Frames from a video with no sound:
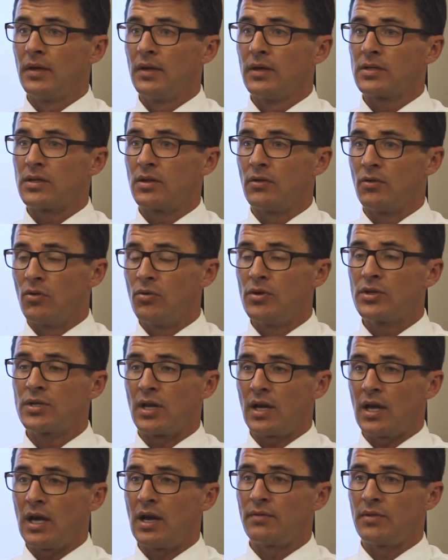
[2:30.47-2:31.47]
So they're always
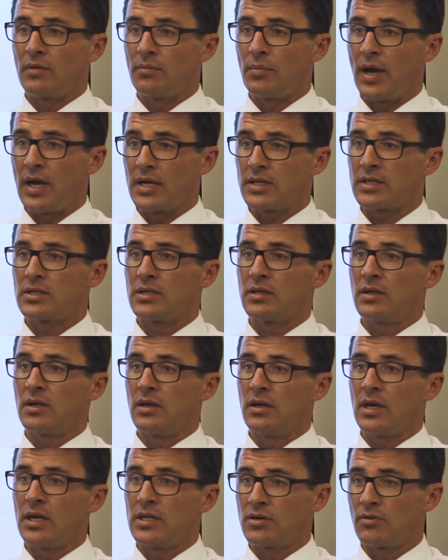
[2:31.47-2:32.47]
going to have the best
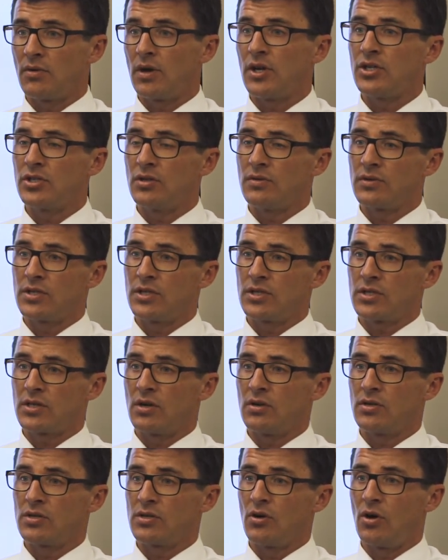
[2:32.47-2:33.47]
iteration of Cisco's